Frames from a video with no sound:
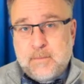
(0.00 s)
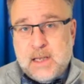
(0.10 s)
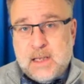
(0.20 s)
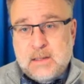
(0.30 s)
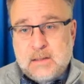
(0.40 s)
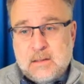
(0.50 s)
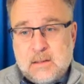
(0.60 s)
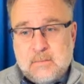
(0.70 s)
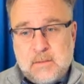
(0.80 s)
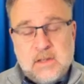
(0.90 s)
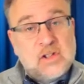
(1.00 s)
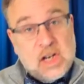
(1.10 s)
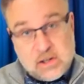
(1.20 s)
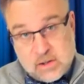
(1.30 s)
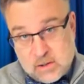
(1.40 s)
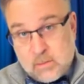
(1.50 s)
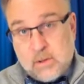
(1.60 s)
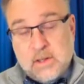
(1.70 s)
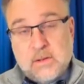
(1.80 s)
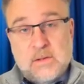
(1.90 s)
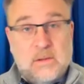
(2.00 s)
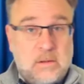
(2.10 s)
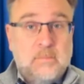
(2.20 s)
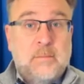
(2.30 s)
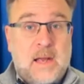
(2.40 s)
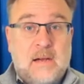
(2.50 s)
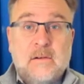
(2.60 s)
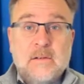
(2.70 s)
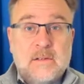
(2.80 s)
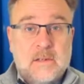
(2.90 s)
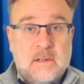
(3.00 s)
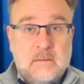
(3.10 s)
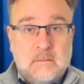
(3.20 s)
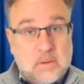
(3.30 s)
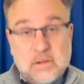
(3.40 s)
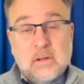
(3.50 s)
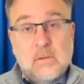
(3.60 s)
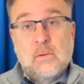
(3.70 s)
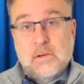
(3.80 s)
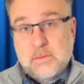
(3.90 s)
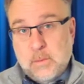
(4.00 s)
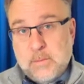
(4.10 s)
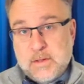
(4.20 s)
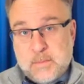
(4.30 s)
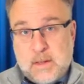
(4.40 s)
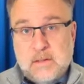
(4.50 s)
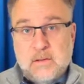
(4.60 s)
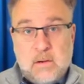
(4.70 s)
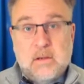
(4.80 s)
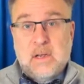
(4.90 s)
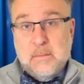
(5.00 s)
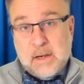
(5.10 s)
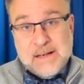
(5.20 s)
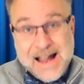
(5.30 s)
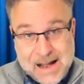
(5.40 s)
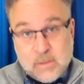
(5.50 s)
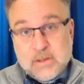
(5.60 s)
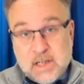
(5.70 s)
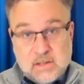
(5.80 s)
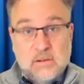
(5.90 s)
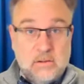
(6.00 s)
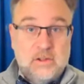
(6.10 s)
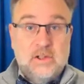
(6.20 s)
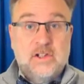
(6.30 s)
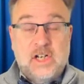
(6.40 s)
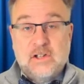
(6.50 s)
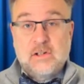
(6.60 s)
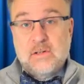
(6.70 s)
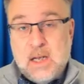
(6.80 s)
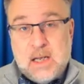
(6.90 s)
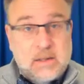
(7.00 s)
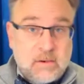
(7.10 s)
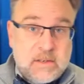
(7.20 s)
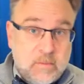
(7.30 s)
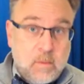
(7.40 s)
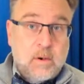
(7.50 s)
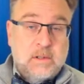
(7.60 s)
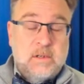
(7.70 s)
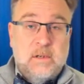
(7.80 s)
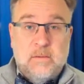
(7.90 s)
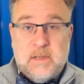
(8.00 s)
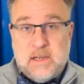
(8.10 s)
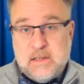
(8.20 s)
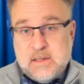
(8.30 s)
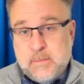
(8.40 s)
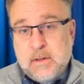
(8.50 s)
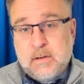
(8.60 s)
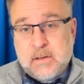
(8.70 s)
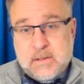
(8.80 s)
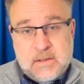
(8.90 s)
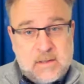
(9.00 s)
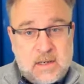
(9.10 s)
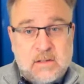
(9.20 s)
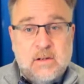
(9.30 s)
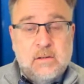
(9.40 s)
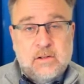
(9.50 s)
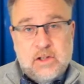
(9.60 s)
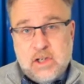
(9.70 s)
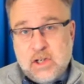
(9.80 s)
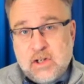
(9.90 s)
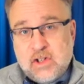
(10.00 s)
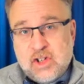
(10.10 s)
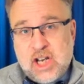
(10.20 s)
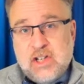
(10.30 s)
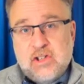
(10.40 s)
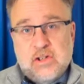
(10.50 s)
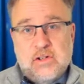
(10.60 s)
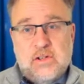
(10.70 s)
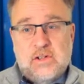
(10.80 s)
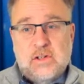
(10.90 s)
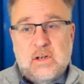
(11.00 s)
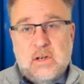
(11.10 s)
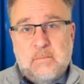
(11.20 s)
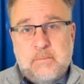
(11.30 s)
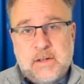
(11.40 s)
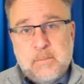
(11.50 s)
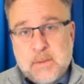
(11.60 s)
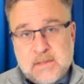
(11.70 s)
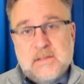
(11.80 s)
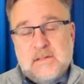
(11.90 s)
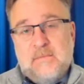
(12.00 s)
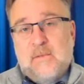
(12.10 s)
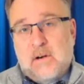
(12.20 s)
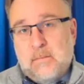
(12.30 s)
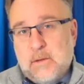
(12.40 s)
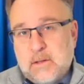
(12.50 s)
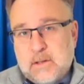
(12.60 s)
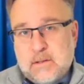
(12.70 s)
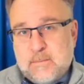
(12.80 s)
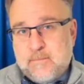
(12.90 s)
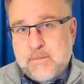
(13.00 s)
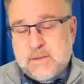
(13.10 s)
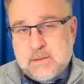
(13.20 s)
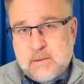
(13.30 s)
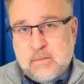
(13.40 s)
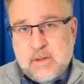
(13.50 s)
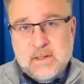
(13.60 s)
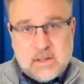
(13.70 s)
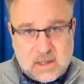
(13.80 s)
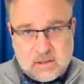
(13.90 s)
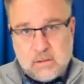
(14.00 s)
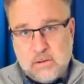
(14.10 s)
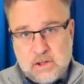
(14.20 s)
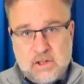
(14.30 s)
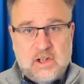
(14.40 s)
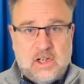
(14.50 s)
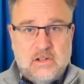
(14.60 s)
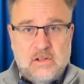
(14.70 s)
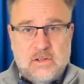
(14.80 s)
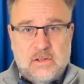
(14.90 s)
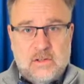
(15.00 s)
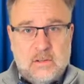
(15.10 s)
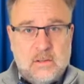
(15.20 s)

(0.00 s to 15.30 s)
and it changes according to certain patterns, and much of the course will be spent talking about how technology changes. And the reason we want to know that is because technology changes the business environment. So when the technology changes,